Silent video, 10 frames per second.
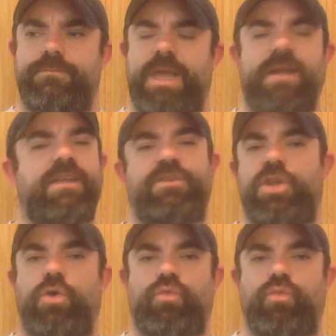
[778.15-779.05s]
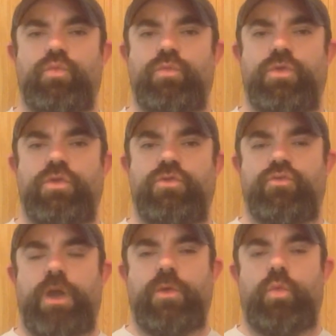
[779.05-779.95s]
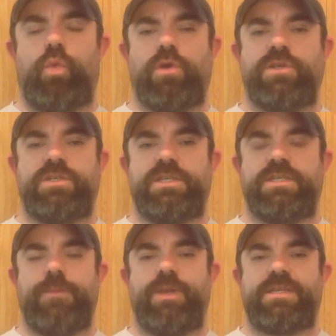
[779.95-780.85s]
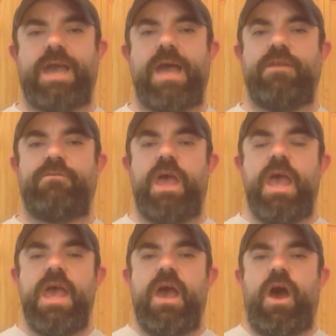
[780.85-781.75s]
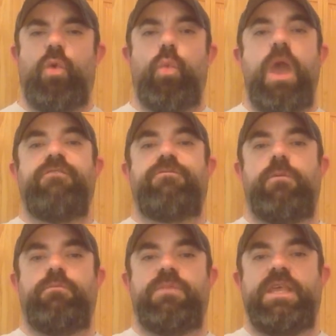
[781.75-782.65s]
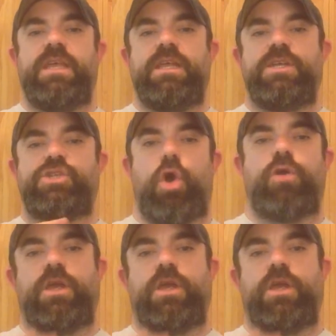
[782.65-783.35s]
don't even know the right words to say, but kind of away from the dark